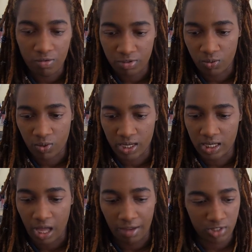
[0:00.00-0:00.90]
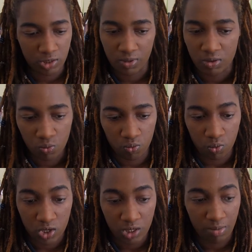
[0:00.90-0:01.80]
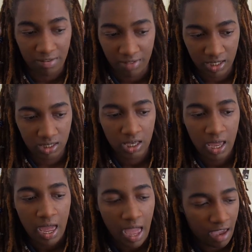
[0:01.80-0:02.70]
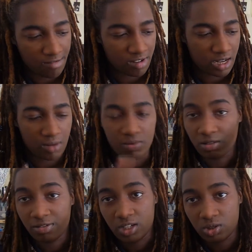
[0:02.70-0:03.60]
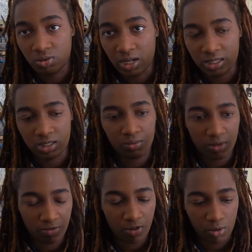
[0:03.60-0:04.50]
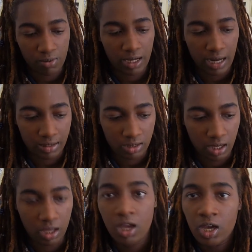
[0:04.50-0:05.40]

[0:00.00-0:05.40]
over the week, I've just been washing my face every day with the facial cleanser, with the foaming cleanser,